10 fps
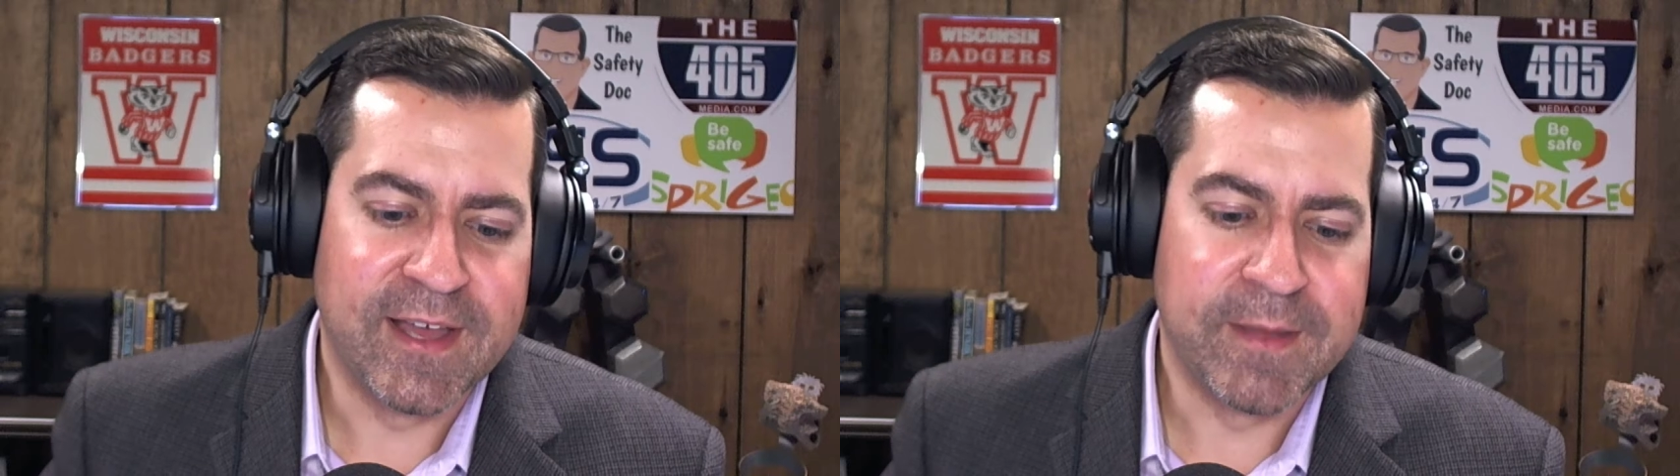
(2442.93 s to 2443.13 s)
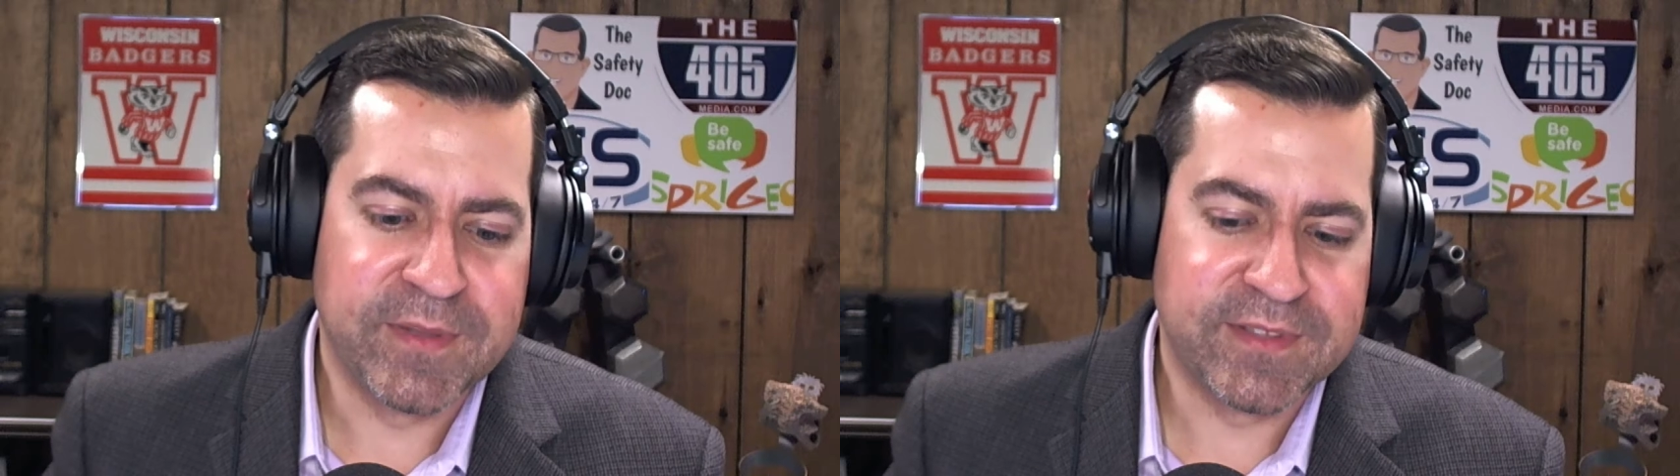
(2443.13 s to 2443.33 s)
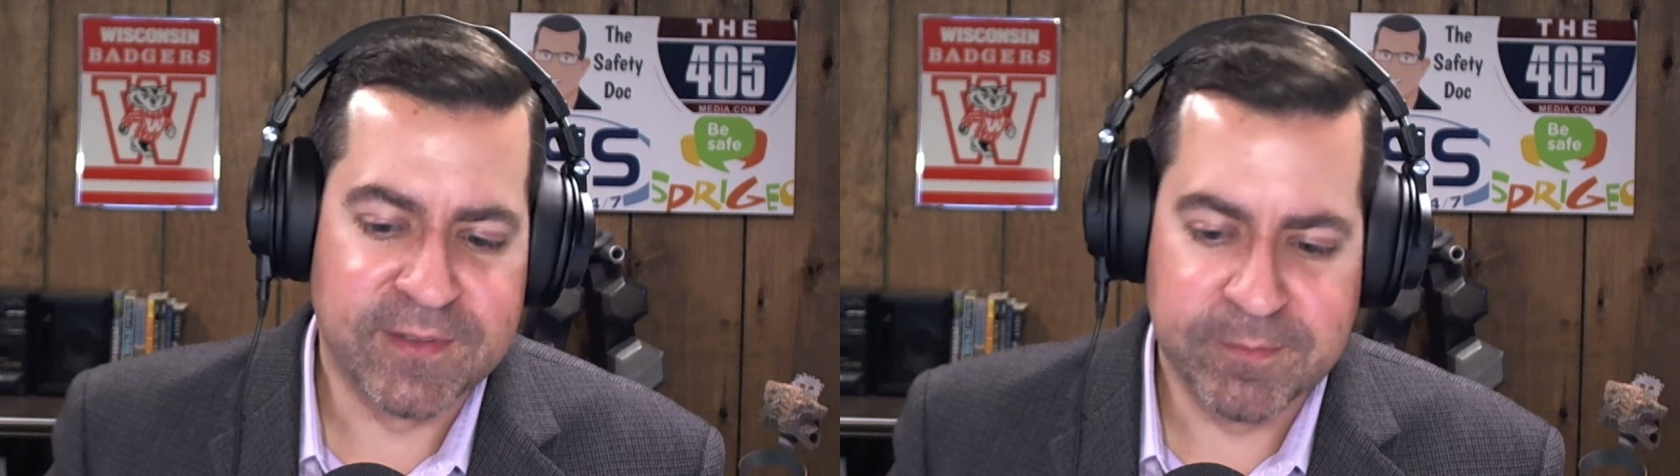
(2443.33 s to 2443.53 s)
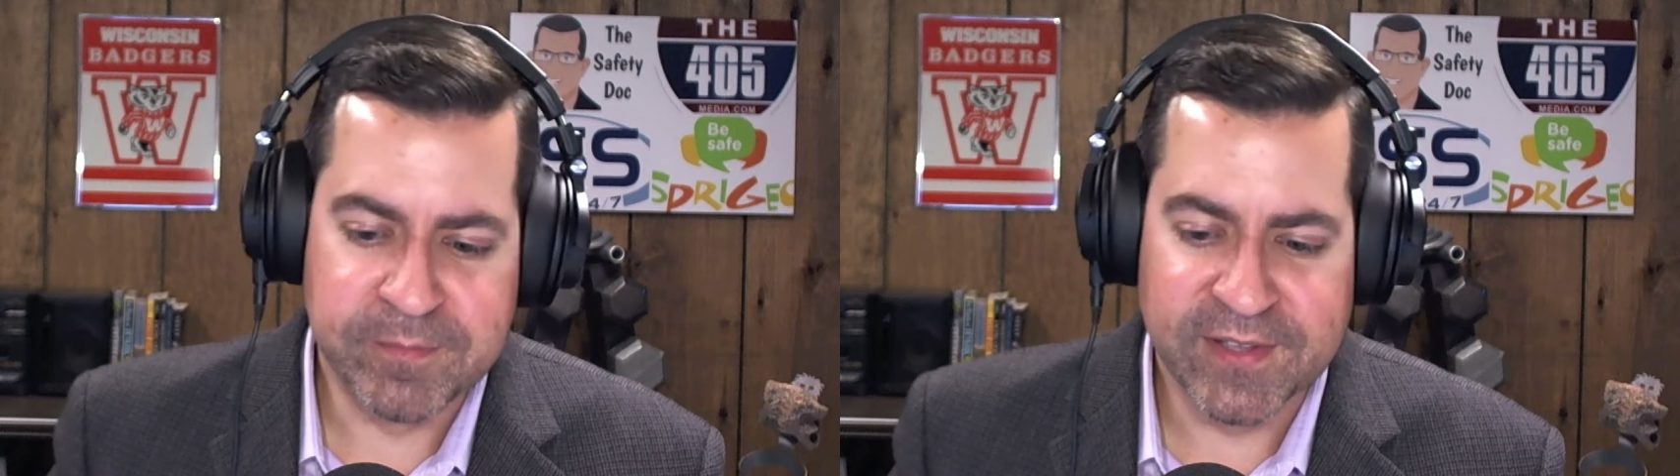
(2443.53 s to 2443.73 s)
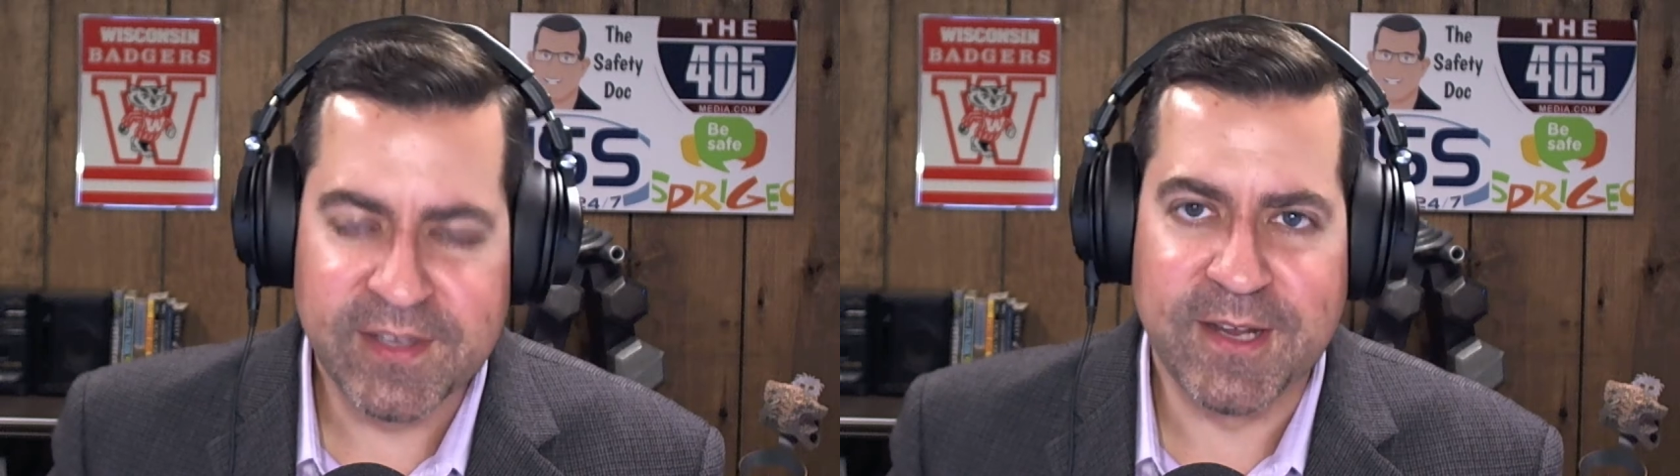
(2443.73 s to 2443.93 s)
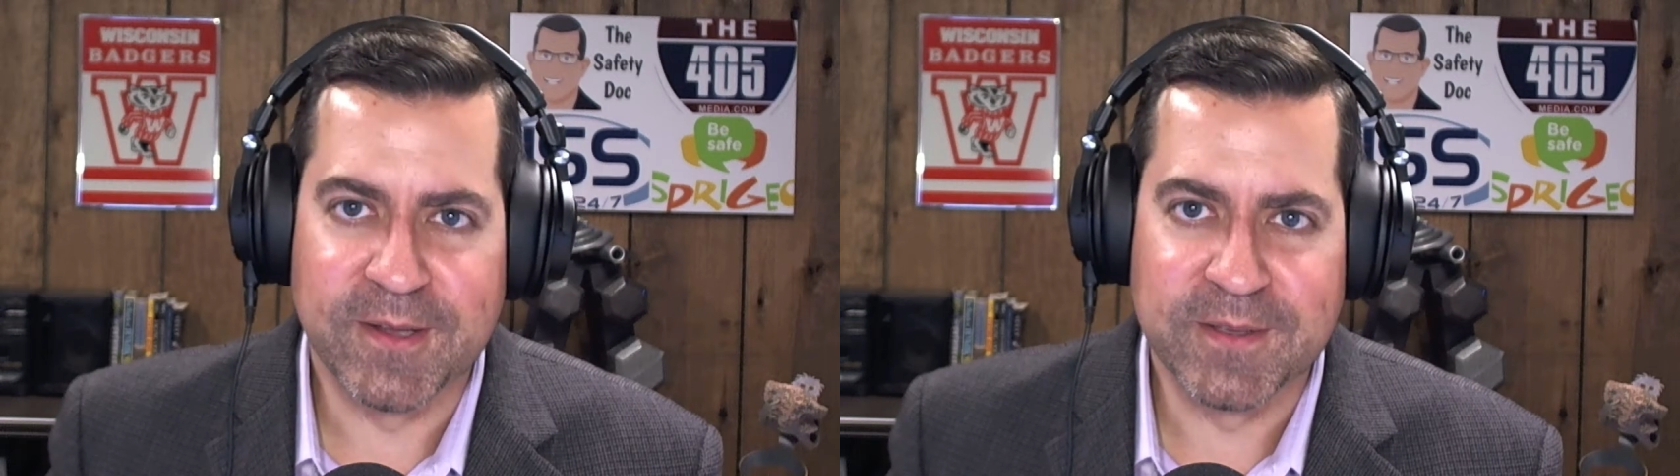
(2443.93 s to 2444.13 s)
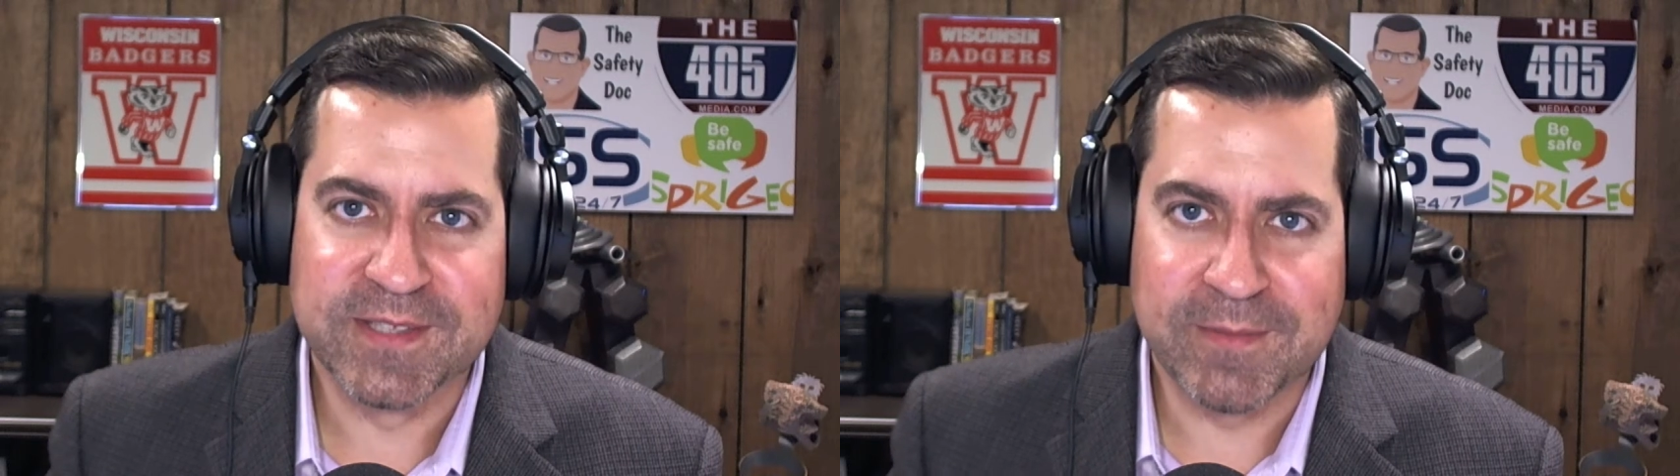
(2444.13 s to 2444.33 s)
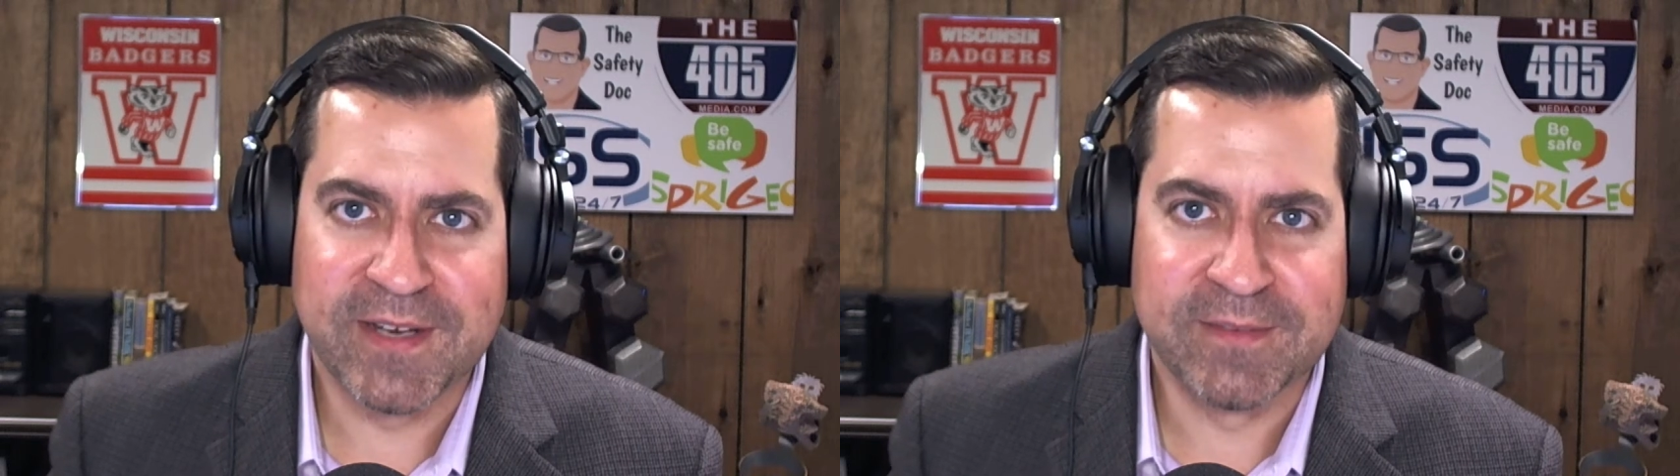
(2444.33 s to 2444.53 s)
Um, but the
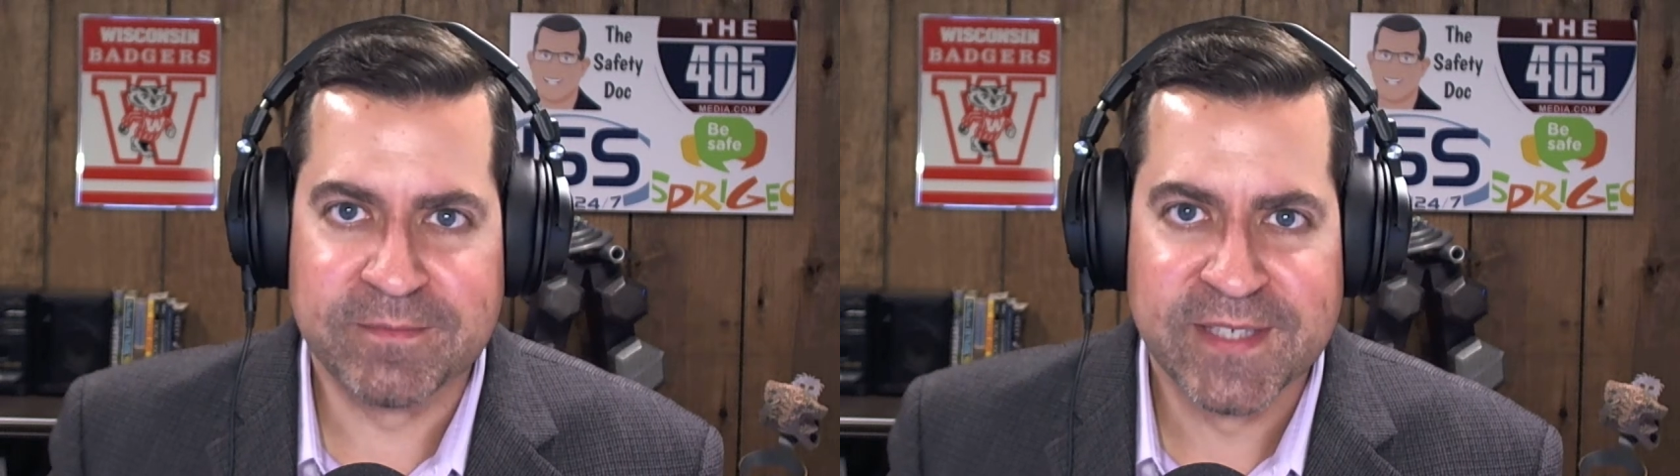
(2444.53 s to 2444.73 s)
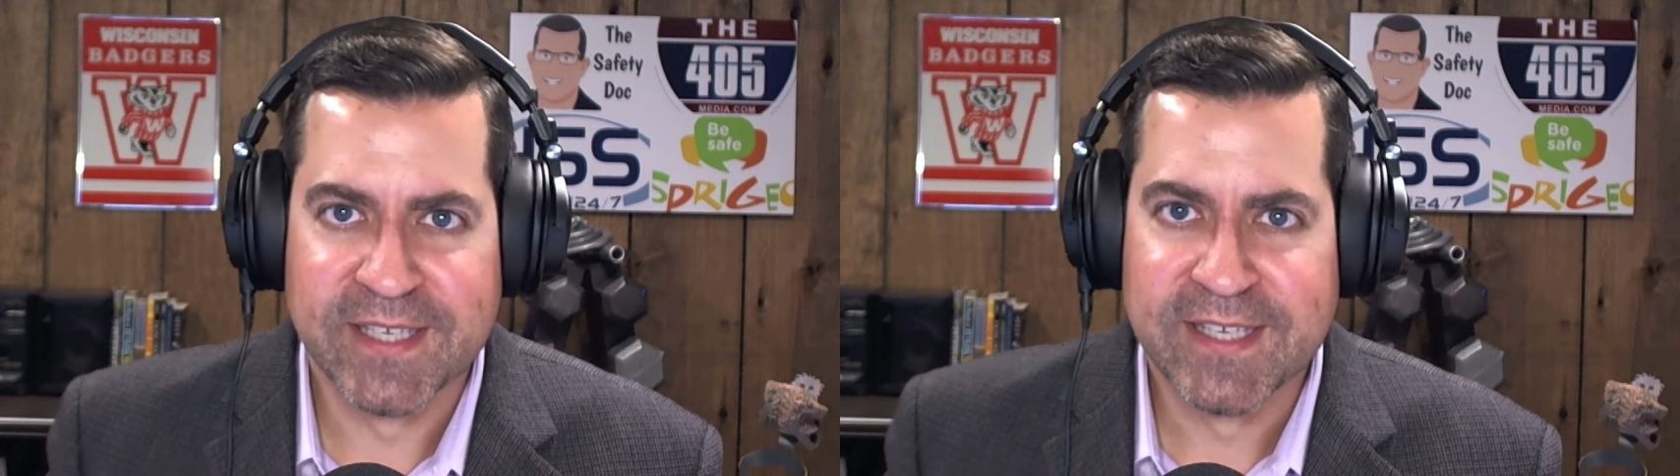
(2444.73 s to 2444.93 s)
millennials, I mean, and